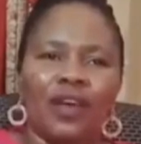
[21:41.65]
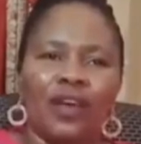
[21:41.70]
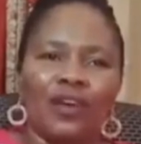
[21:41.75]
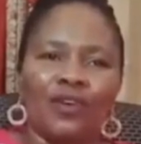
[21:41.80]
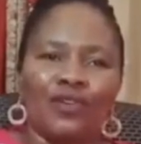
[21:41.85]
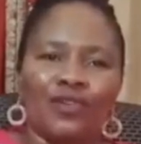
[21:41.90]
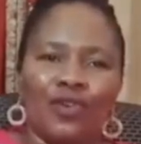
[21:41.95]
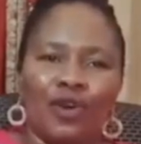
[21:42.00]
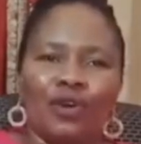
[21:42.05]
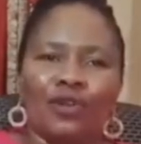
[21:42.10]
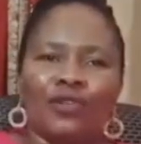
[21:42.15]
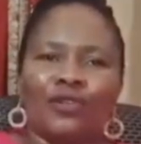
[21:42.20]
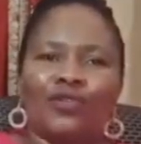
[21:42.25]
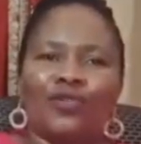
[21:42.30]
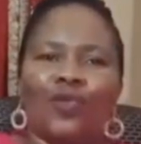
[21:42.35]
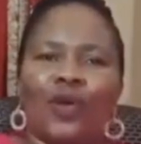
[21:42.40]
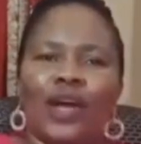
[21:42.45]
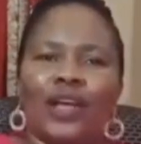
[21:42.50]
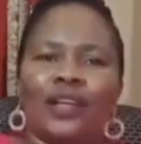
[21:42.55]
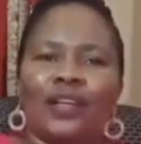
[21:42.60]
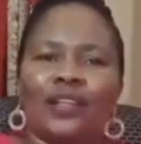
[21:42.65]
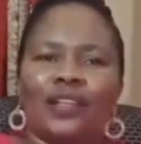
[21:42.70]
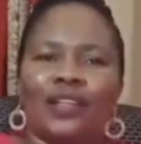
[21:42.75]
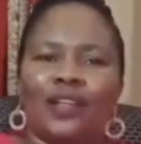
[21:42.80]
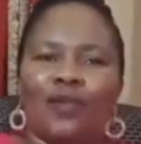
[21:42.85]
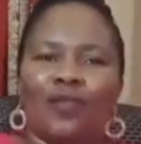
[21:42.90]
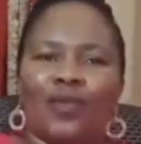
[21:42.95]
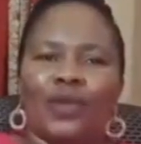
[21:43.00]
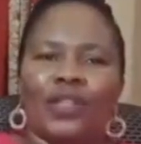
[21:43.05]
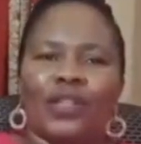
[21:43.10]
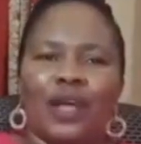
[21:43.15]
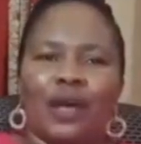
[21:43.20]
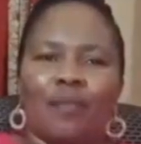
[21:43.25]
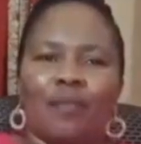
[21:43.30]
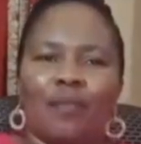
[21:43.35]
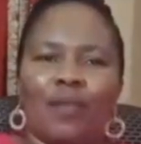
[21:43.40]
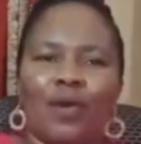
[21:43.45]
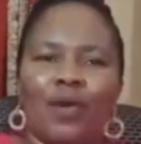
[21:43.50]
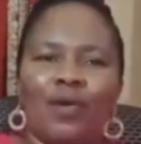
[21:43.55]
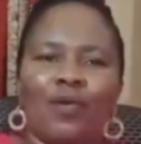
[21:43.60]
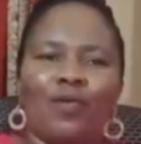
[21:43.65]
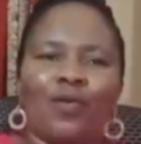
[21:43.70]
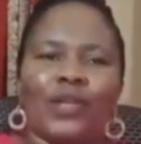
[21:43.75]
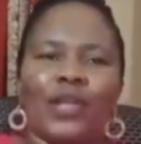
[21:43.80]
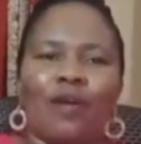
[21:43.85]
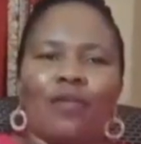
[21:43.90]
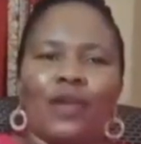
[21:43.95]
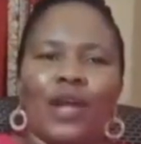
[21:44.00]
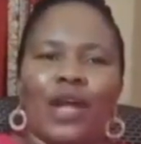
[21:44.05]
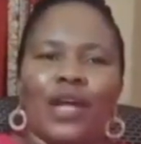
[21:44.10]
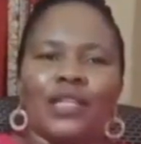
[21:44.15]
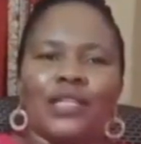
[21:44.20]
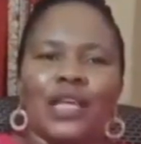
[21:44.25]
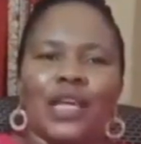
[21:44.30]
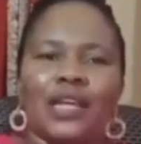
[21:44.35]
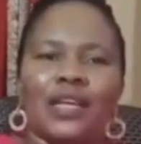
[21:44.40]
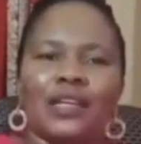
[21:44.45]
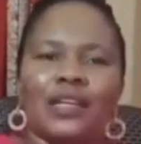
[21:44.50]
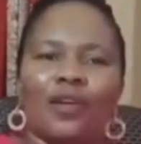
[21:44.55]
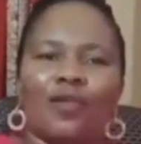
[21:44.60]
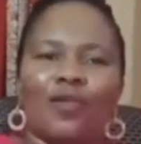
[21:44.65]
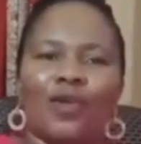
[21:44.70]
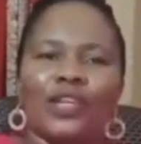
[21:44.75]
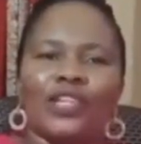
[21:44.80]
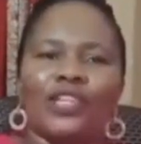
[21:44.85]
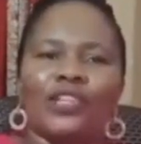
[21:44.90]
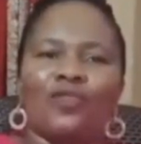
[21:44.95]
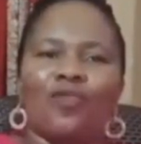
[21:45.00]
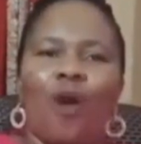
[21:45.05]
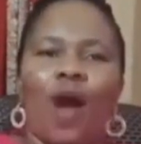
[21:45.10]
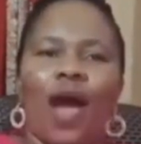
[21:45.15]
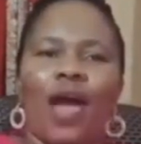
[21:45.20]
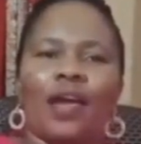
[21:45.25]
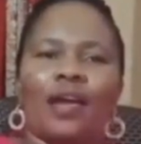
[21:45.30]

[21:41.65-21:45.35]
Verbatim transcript: you don't do anything with them without answering the question why.